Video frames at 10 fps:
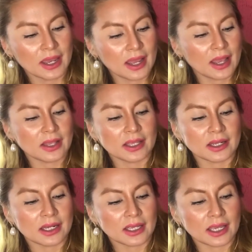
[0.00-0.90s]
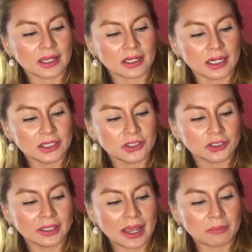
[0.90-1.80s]
And then again,
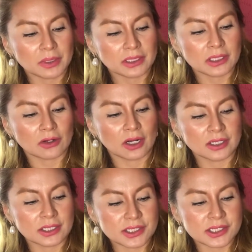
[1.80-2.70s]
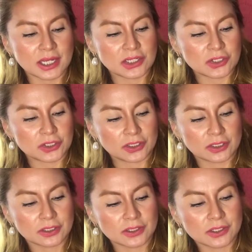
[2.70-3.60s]
underlap it here on the center.
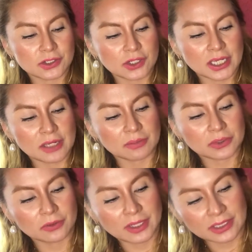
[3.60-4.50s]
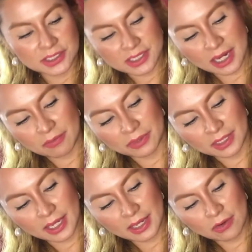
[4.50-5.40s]
So you keep doing the same
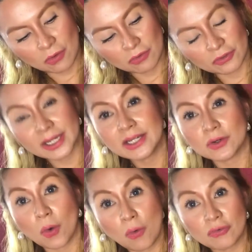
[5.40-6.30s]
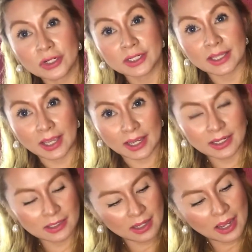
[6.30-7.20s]
thing over and over
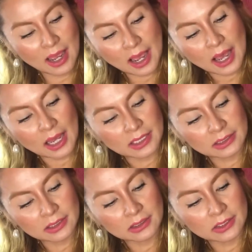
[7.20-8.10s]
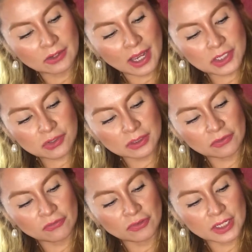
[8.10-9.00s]
again until you actually
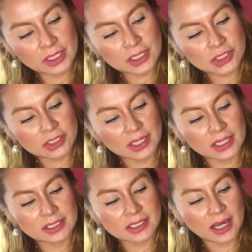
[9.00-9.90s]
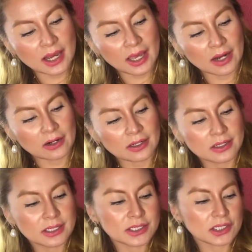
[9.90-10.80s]
finish the entire
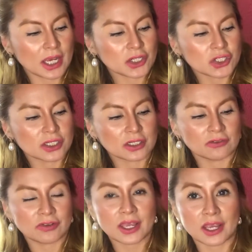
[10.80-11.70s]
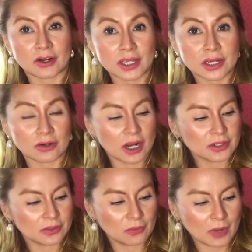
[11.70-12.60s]
section of hair here on
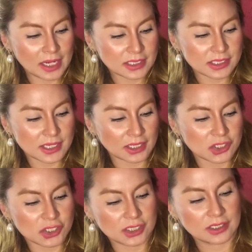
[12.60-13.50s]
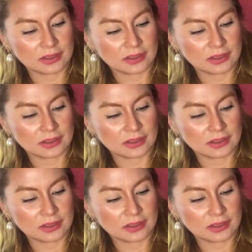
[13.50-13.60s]
the right section.